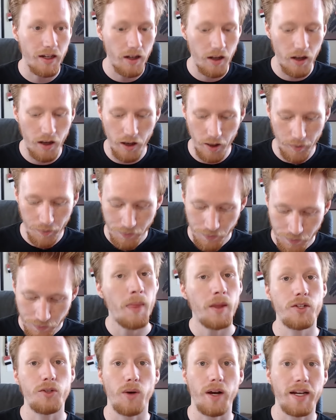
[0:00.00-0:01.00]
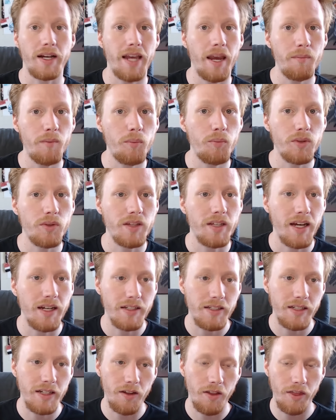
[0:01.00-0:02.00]
So I came up with the
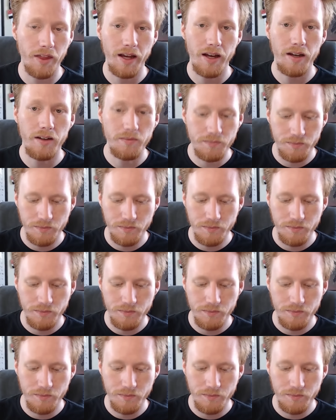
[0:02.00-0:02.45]
idea that